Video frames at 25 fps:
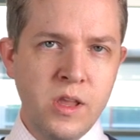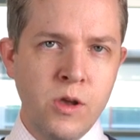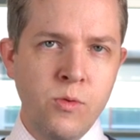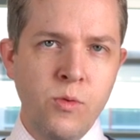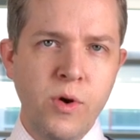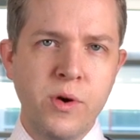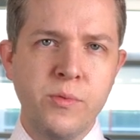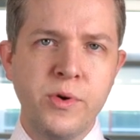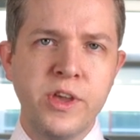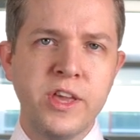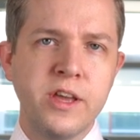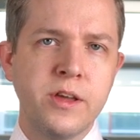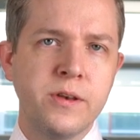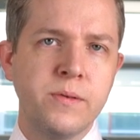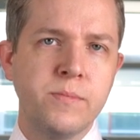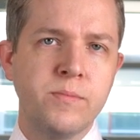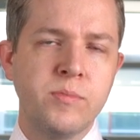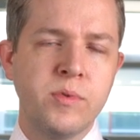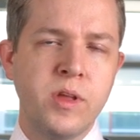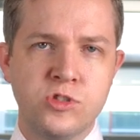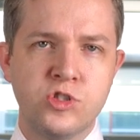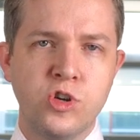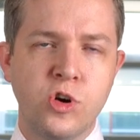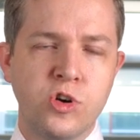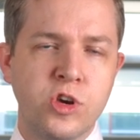where we
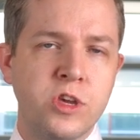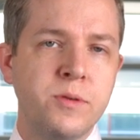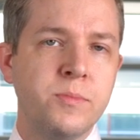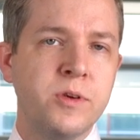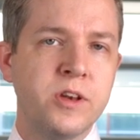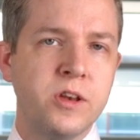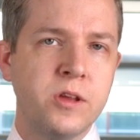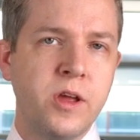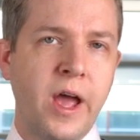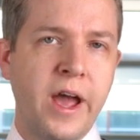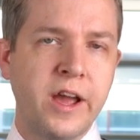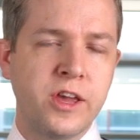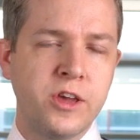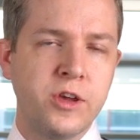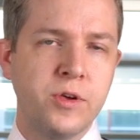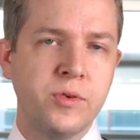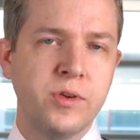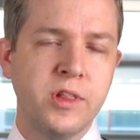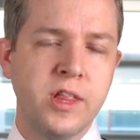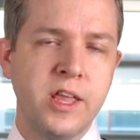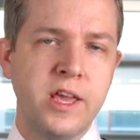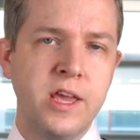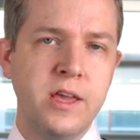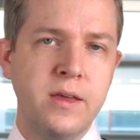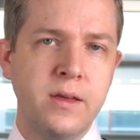can document
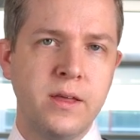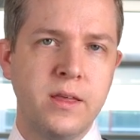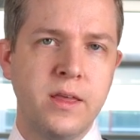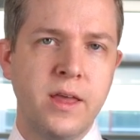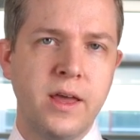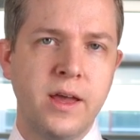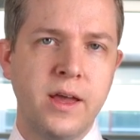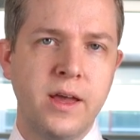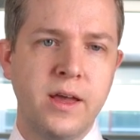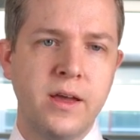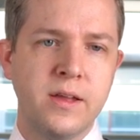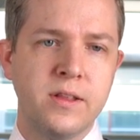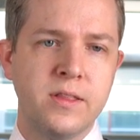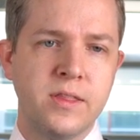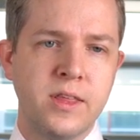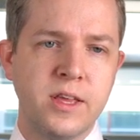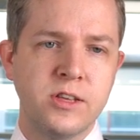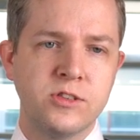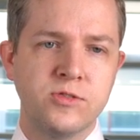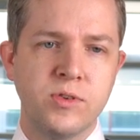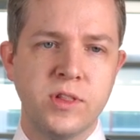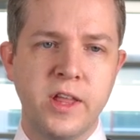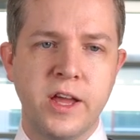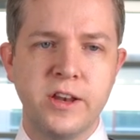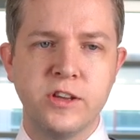accurately uh,
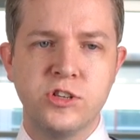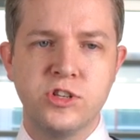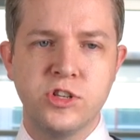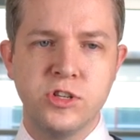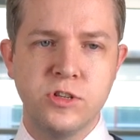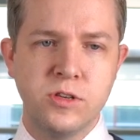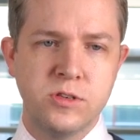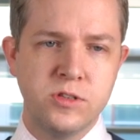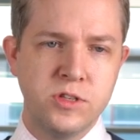things related to